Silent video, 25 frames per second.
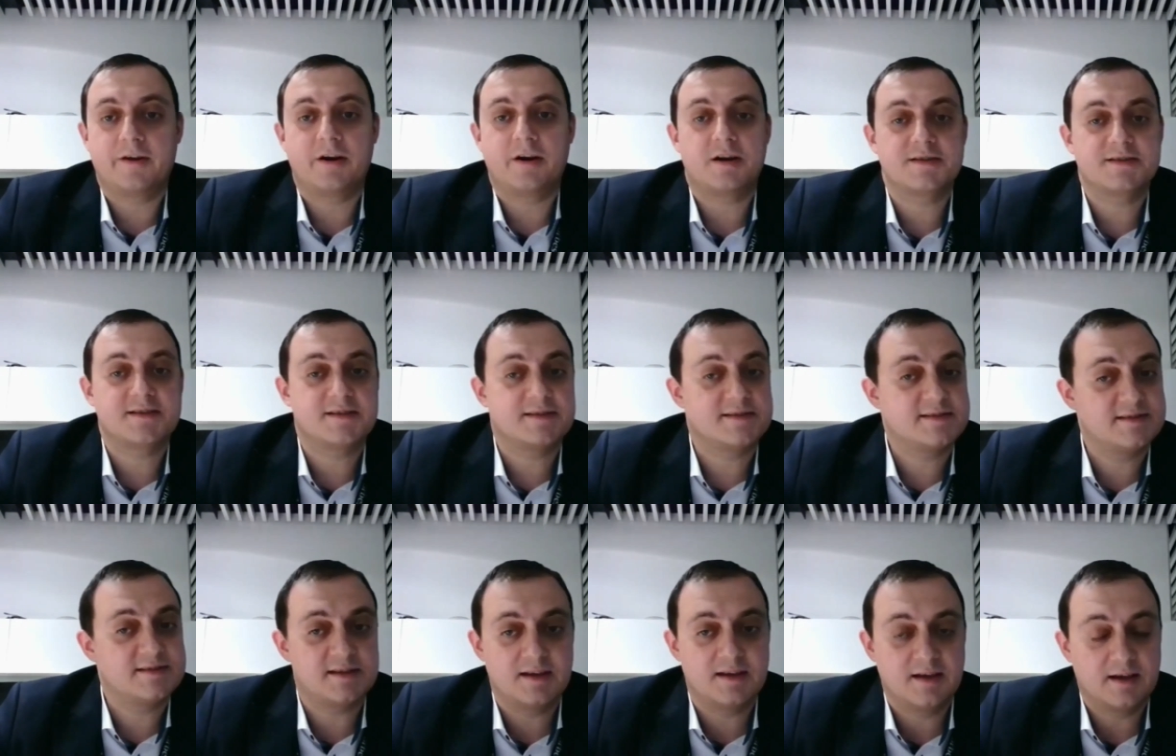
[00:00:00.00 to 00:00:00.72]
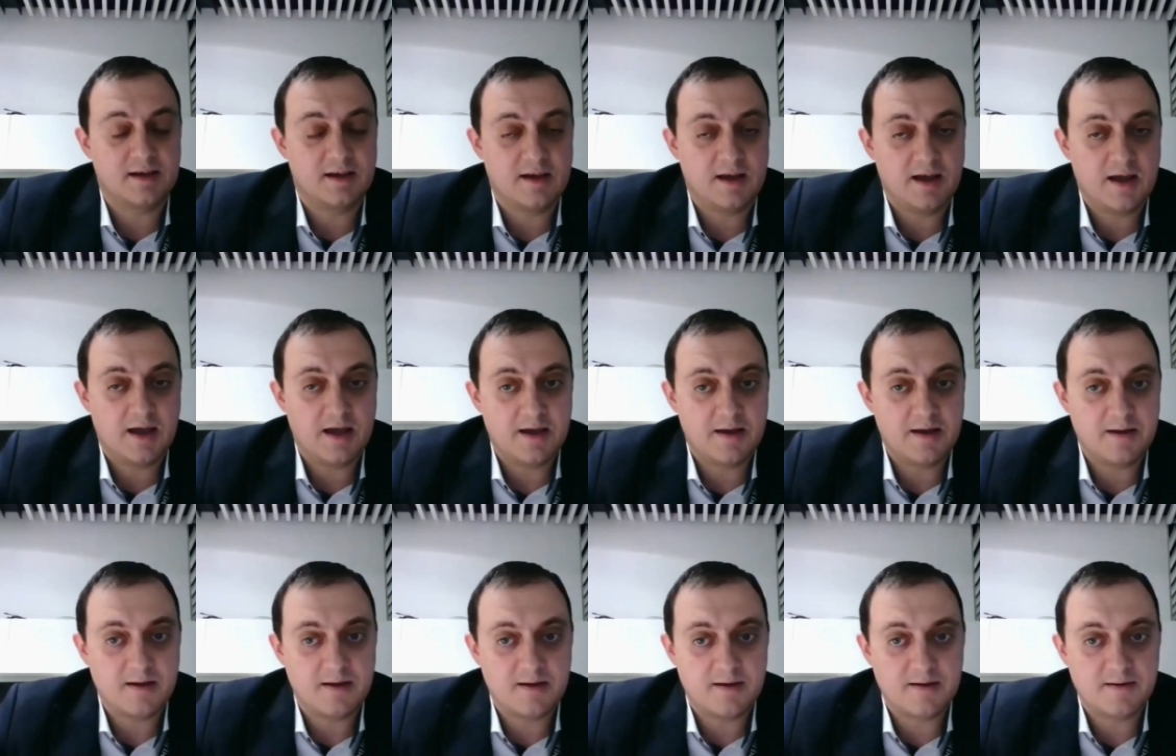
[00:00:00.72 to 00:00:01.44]
There's uh,
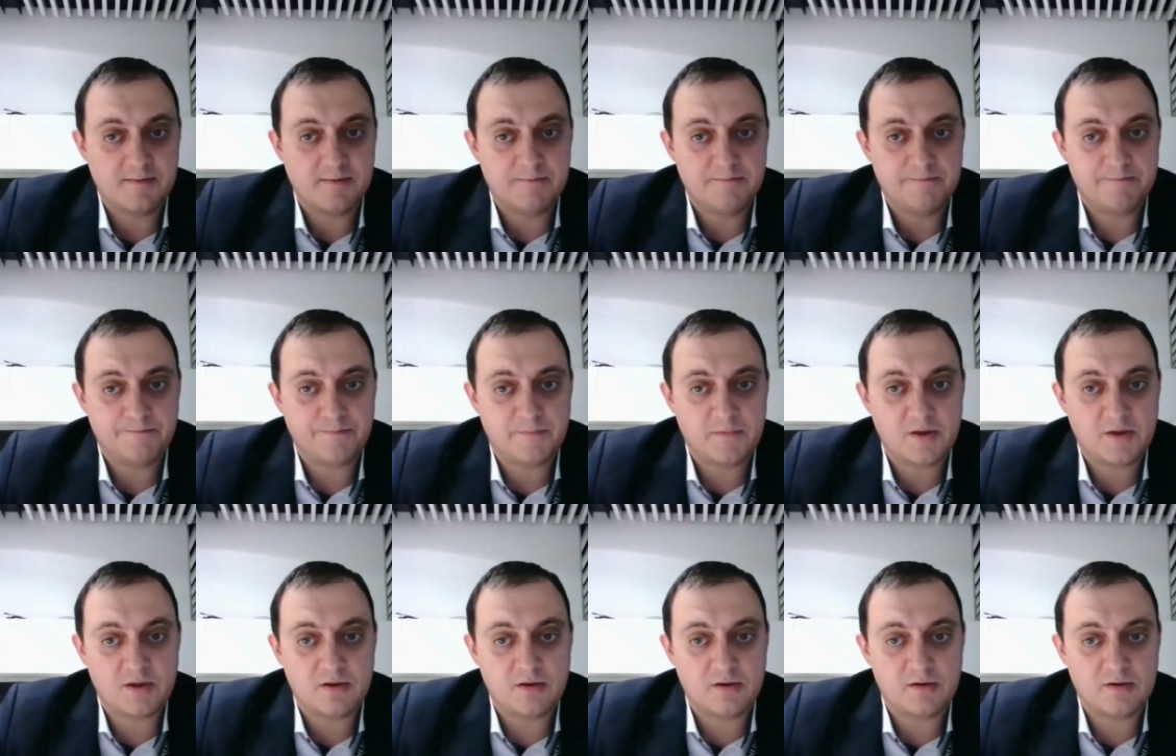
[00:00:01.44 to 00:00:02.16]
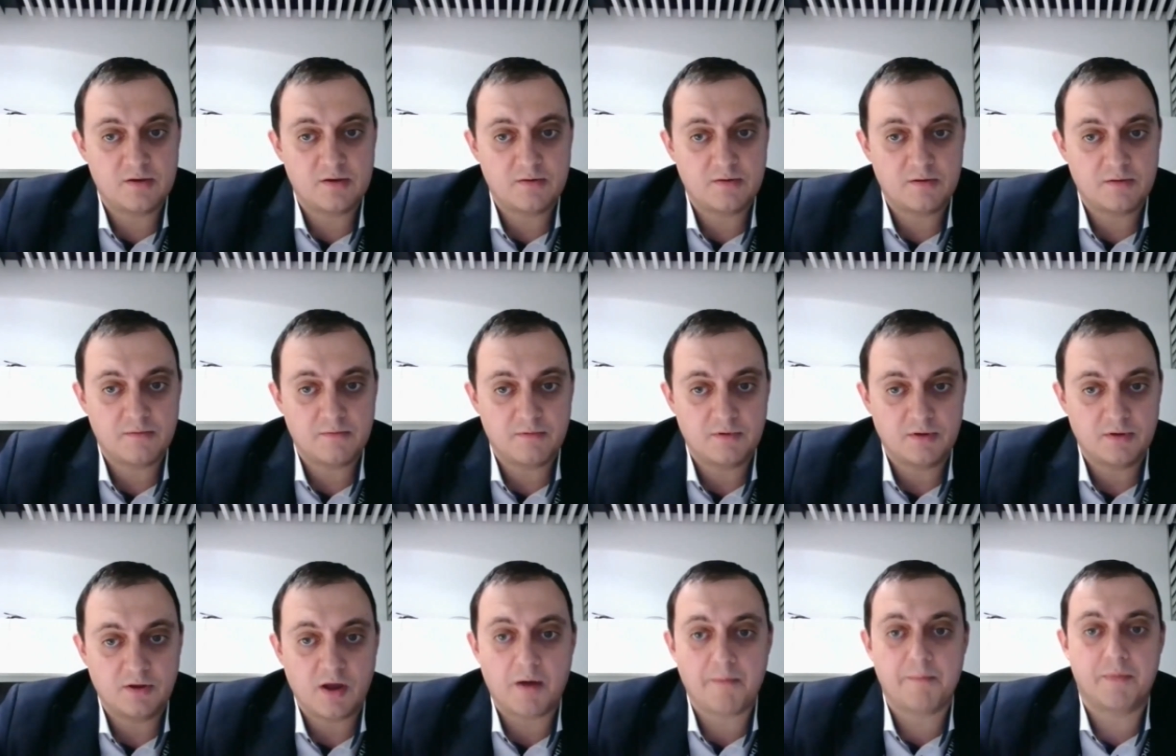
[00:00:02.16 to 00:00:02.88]
a
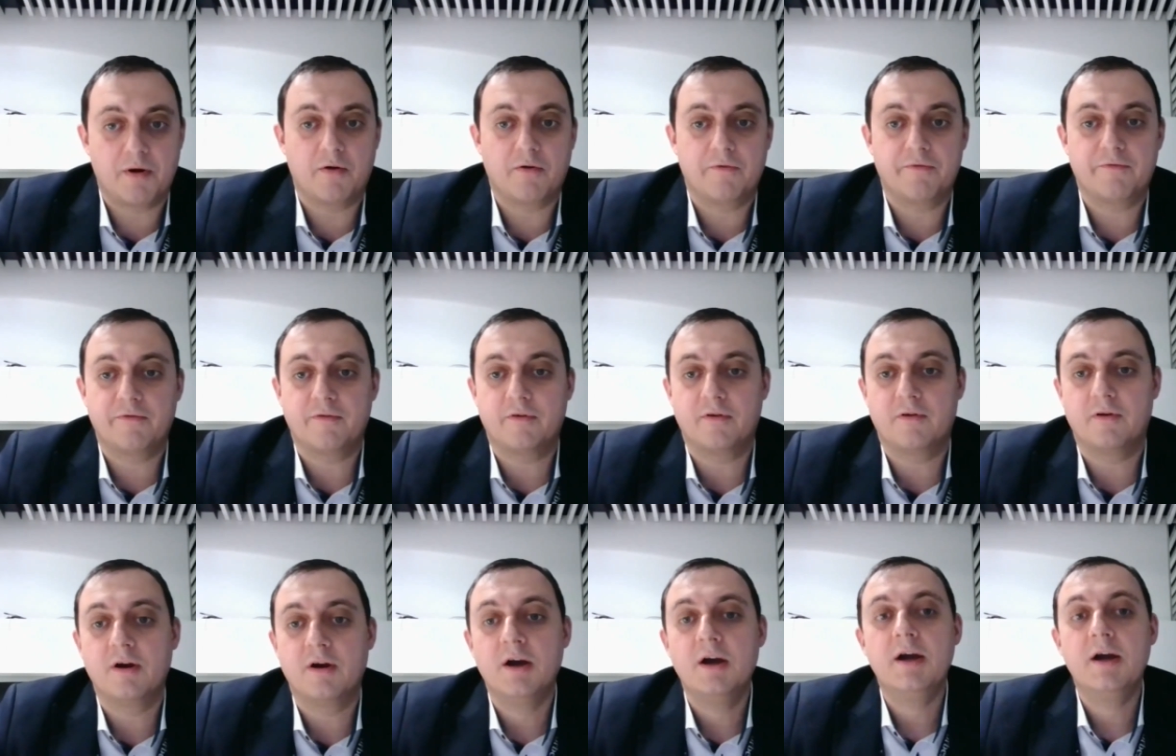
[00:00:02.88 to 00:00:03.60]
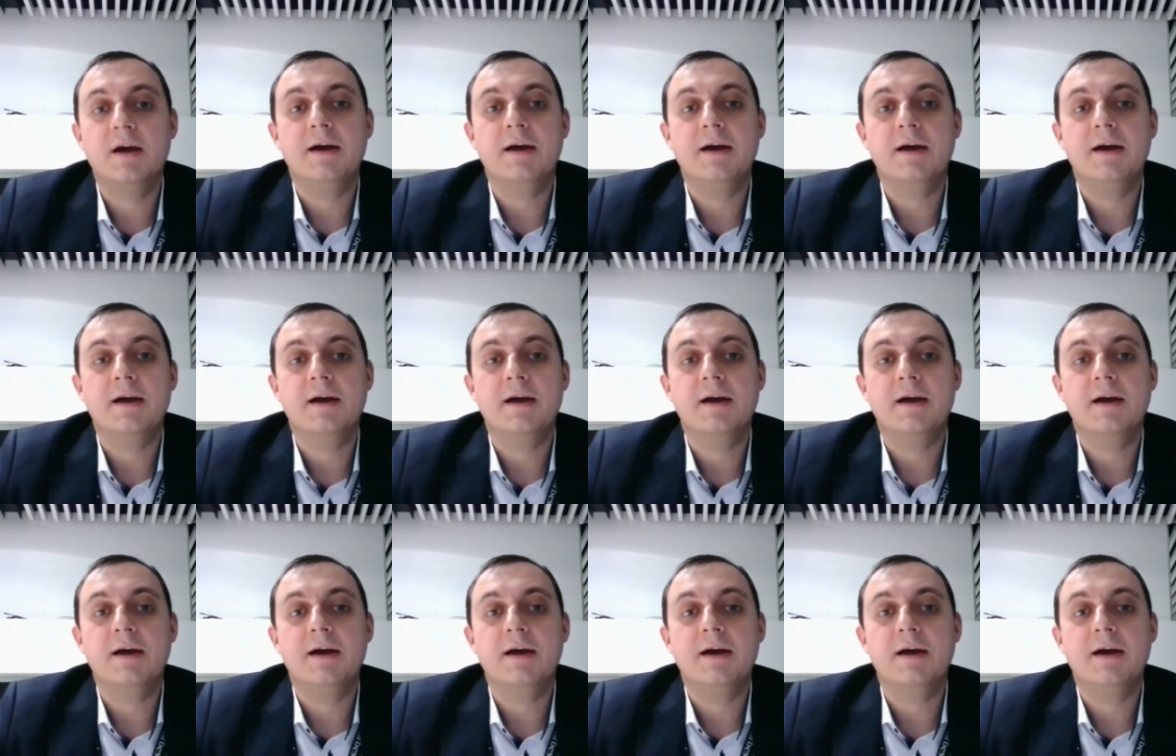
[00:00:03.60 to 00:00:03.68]
number of